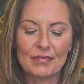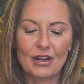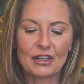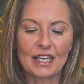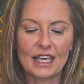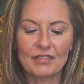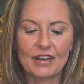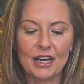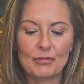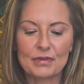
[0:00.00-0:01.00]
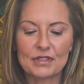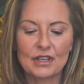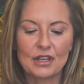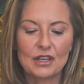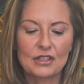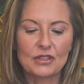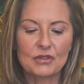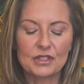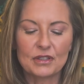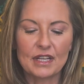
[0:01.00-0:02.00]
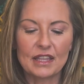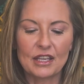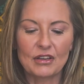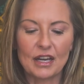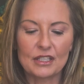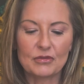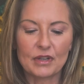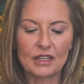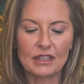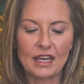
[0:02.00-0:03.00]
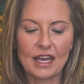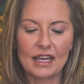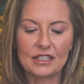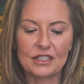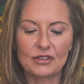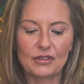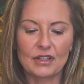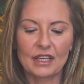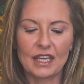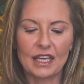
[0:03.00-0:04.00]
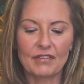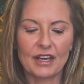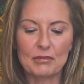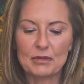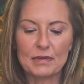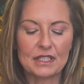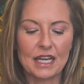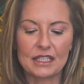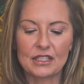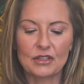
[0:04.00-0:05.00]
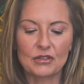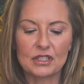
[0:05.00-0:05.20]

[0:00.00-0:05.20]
our King of Cups. So is there anything you guys want to add to the King of Cups besides,